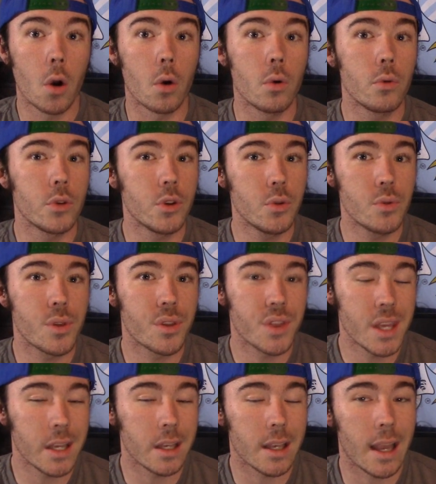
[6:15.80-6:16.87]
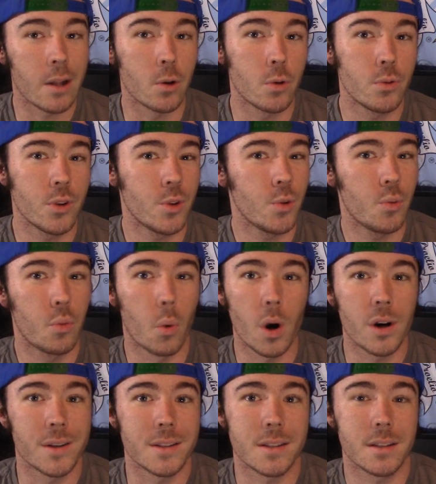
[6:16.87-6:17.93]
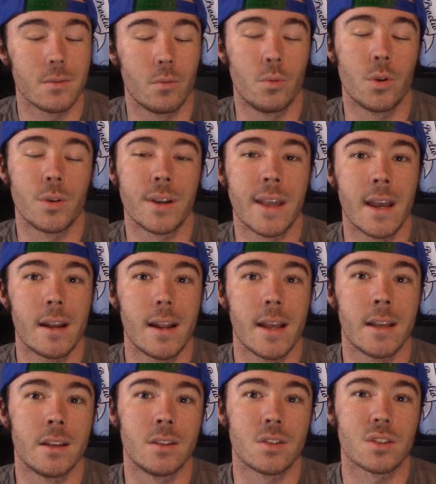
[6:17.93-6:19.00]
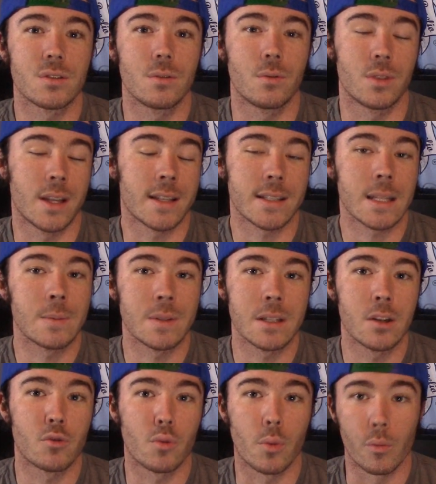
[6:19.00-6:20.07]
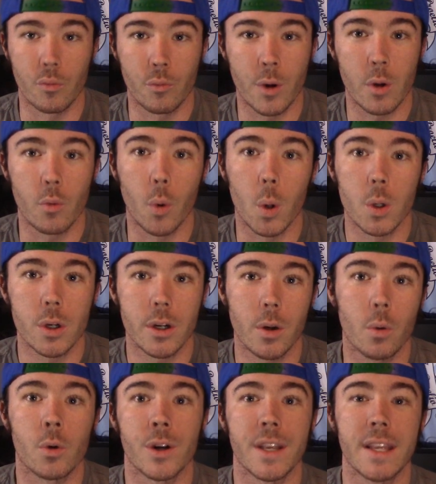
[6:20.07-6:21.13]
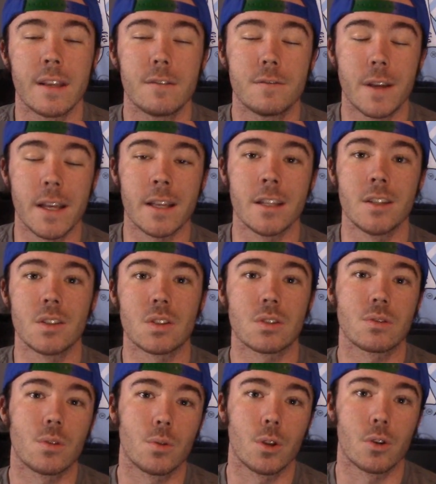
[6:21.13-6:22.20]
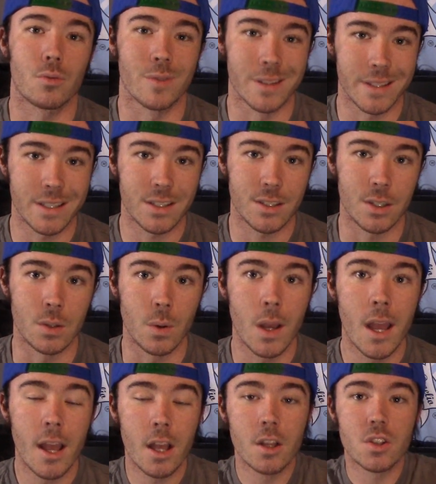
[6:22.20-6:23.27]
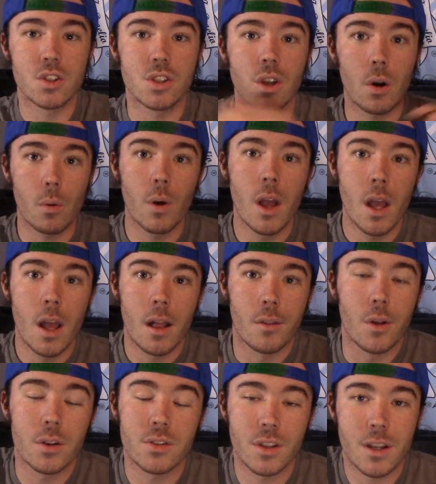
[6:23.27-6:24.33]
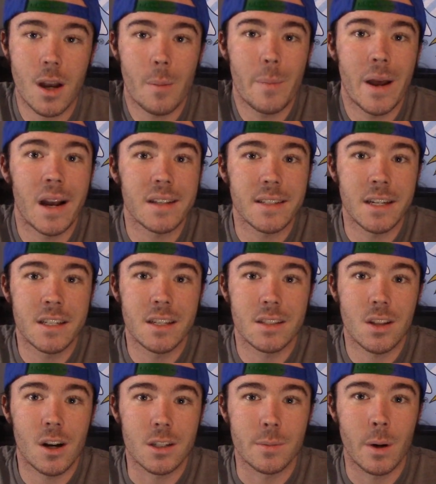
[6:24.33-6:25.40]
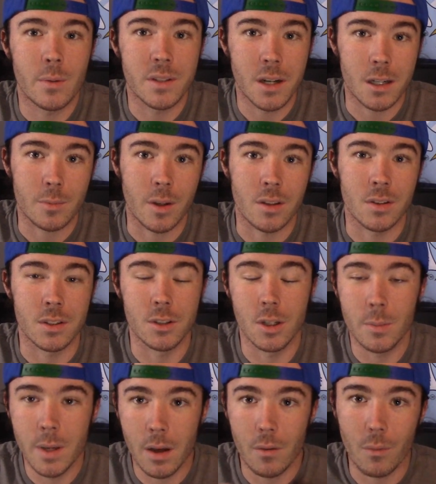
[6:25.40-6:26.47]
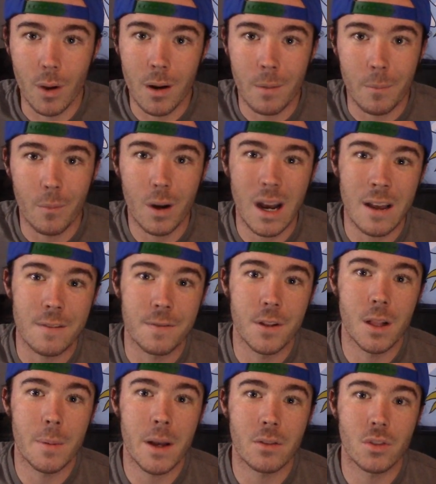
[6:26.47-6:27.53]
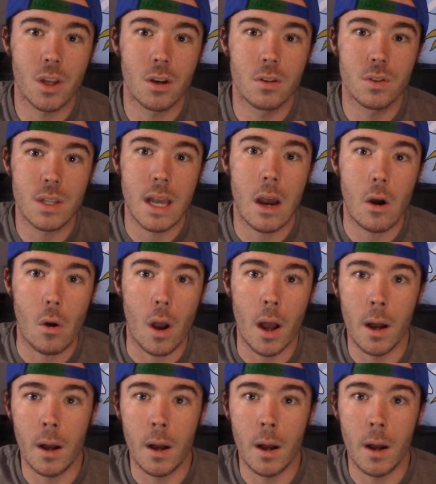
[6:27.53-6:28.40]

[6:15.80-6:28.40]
who you think and who you want will get SM is going to reward or give a solo release to. So those are the comebacks I just talked about. We talked about those a little bit. What I feel about those, how